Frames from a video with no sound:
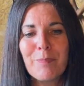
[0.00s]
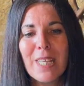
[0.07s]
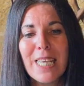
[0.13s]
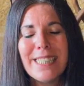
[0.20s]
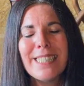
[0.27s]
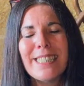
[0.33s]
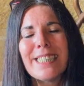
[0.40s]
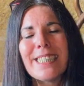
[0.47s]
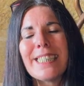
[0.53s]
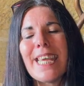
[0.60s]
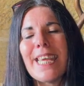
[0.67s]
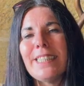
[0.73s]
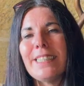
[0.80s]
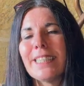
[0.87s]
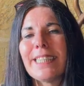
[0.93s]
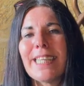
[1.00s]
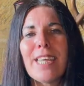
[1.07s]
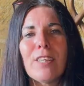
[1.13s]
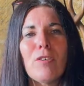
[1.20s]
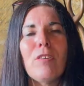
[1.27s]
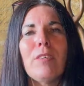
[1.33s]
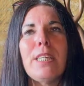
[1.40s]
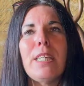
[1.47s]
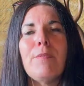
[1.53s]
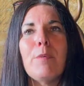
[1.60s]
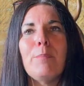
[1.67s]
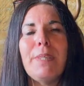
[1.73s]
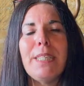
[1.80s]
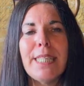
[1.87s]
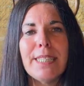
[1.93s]
Skin cannot
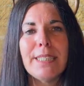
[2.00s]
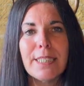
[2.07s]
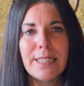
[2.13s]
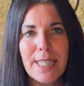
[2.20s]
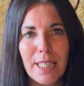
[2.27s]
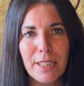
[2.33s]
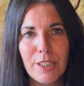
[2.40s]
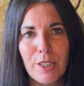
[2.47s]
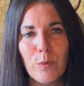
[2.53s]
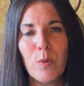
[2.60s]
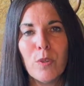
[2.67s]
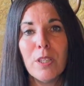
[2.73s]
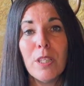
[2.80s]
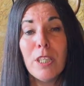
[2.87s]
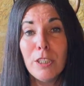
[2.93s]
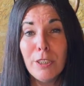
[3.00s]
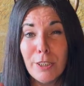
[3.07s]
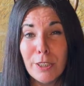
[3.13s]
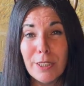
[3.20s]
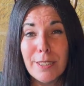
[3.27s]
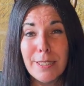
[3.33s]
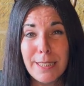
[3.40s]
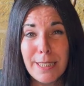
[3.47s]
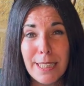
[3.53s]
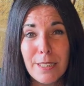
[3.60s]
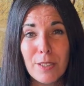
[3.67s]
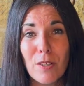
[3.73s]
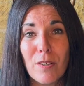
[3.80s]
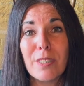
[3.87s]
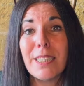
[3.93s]
even begin to tell you what gut
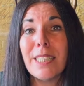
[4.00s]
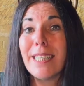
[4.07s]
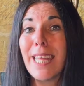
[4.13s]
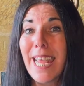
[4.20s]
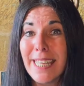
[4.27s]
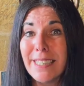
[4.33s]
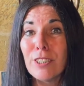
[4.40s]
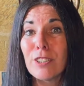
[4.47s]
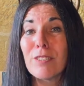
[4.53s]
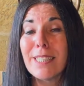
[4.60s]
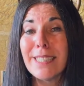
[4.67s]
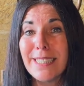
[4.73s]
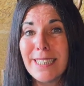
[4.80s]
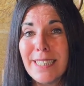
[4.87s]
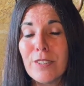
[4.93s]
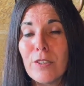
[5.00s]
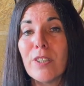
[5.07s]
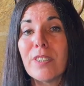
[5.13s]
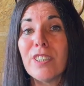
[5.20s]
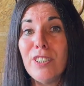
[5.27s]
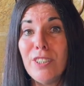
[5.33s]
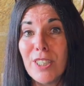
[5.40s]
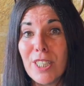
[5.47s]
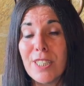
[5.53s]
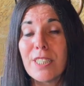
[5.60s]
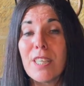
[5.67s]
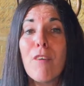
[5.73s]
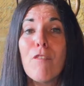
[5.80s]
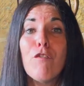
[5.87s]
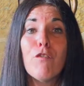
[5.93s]
detox and endocrine detox
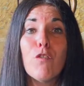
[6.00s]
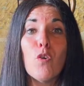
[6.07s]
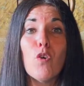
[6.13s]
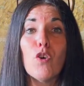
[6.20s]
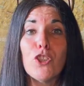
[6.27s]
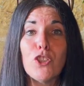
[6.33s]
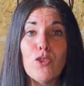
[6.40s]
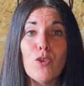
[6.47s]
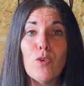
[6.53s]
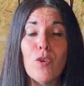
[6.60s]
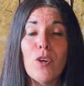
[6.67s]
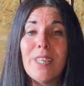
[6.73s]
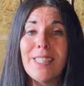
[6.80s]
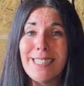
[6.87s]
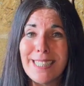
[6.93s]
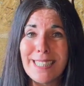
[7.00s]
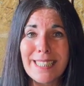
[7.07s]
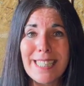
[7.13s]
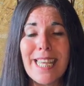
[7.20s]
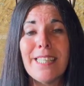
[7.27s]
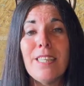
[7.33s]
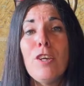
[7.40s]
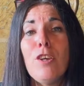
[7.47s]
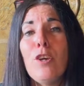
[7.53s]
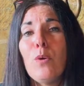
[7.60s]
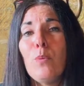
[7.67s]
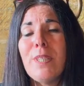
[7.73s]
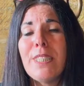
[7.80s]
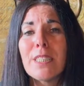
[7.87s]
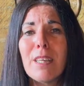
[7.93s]
does for your skin.
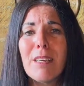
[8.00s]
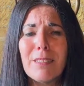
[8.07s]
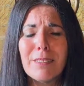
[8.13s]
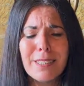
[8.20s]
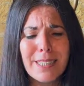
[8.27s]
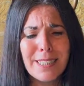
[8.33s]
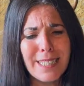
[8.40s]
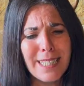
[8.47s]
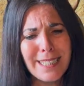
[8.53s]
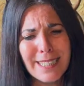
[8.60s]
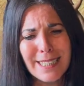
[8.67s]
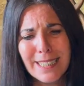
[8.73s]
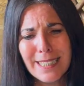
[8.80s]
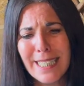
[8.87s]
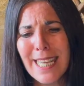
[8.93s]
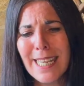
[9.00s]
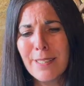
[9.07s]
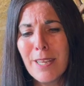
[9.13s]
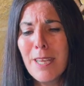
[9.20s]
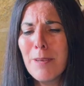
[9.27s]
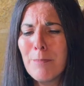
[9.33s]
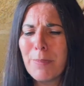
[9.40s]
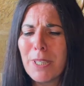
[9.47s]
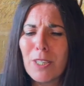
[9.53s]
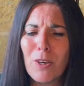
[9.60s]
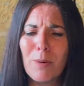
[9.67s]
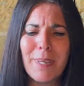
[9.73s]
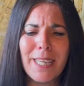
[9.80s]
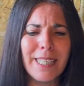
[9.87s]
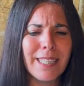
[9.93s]
We start to see skin
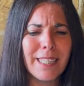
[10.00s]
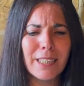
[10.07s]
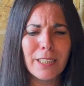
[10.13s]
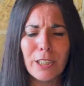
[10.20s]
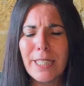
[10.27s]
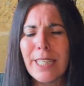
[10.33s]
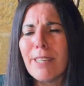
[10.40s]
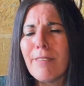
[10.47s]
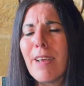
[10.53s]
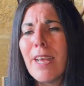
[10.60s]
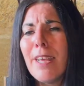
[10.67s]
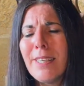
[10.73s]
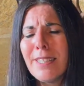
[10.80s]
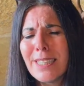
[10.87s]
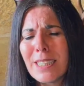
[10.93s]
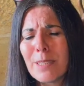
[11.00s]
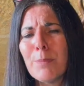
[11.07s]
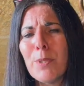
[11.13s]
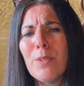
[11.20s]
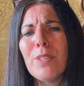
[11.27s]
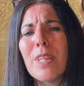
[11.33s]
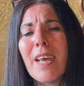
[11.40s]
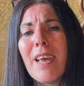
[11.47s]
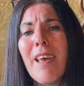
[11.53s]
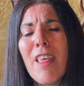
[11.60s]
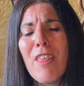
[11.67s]
becoming clearer, smoother,